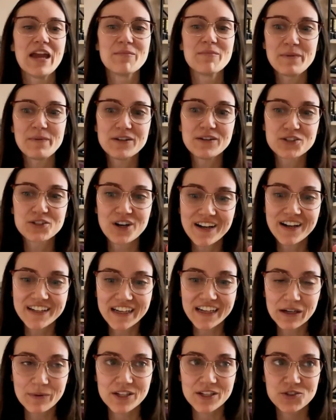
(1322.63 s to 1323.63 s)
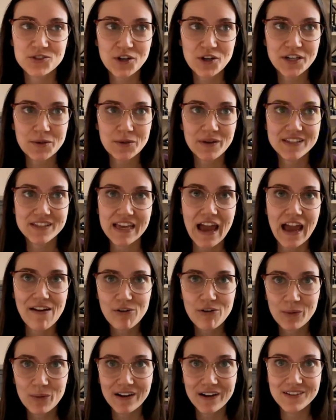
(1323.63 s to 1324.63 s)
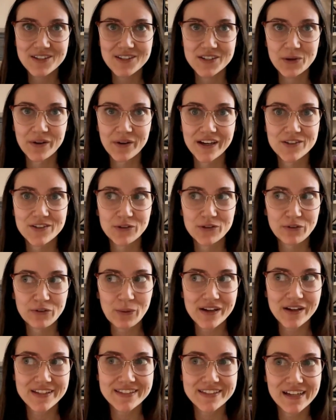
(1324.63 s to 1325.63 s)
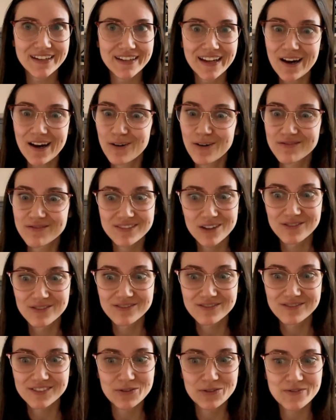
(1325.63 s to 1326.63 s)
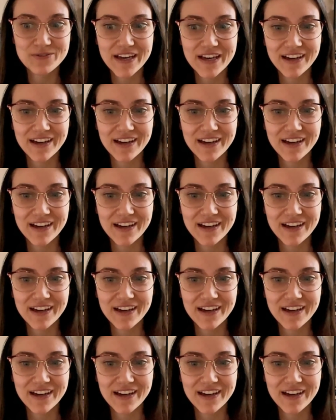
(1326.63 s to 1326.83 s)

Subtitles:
be trending, but it's trending because everyone else is doing it. So if you want to stand out, don't use that.